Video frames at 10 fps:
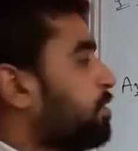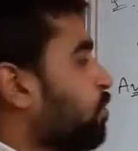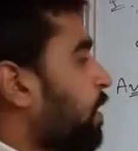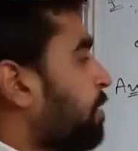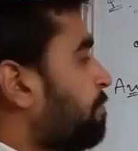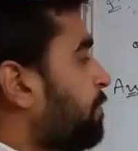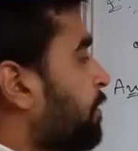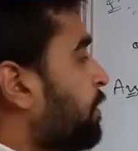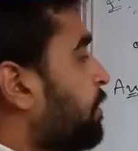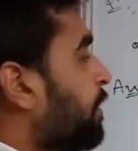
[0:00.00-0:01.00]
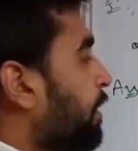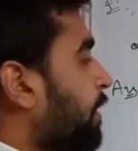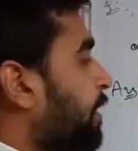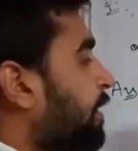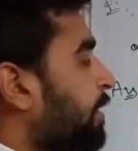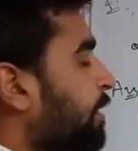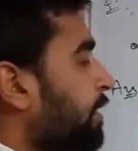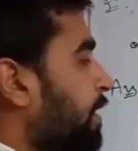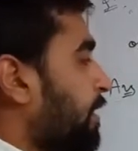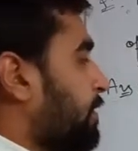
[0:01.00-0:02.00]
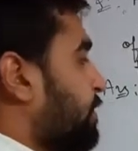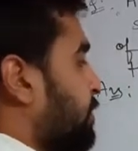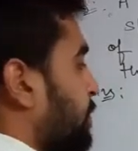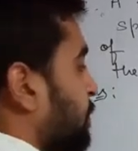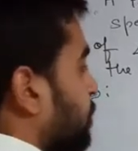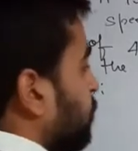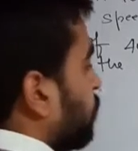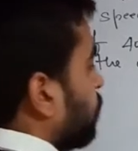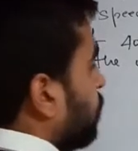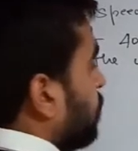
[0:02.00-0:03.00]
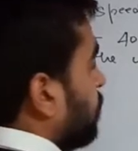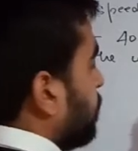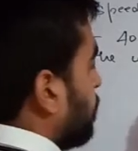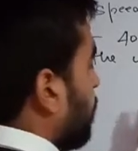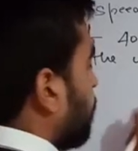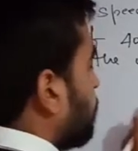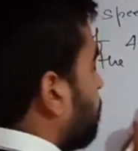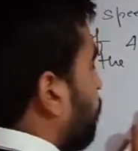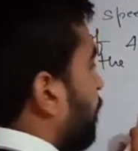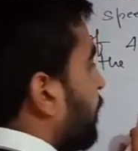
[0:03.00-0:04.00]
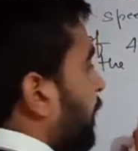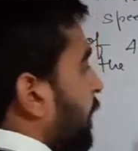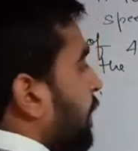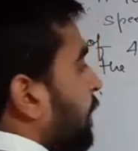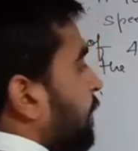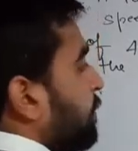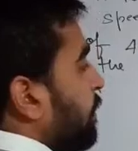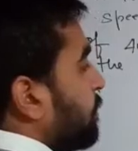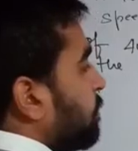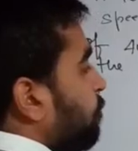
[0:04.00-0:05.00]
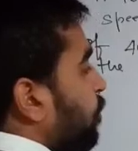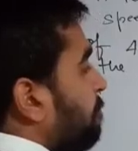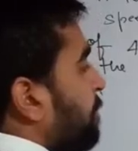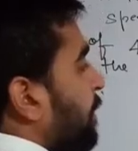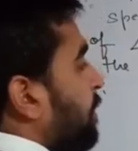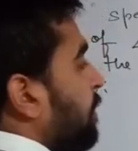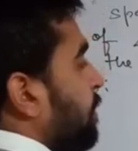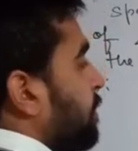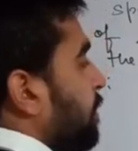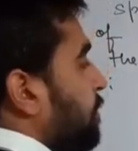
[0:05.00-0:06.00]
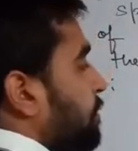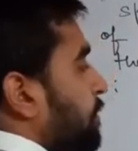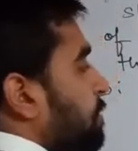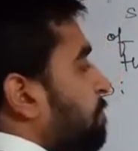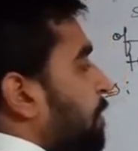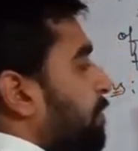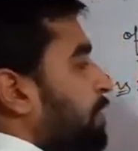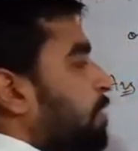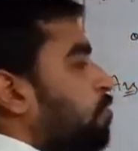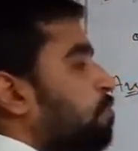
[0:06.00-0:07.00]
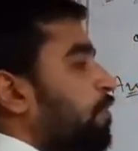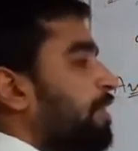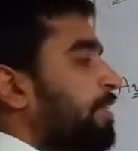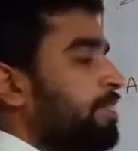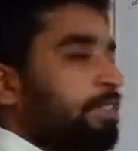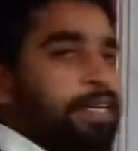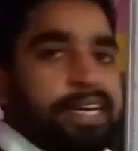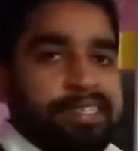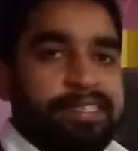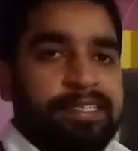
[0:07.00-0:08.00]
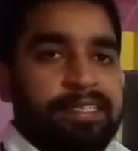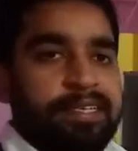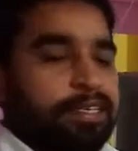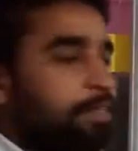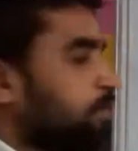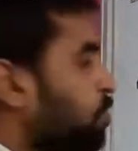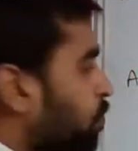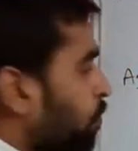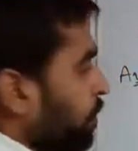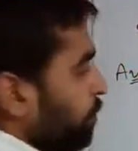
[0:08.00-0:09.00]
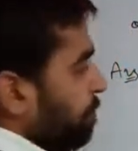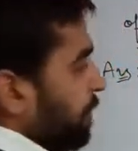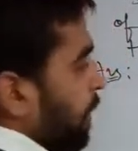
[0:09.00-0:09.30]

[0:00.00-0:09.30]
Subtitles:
So I am taking it S. So there is a point A and there is a point B. The distance between the two points is S. So what will be the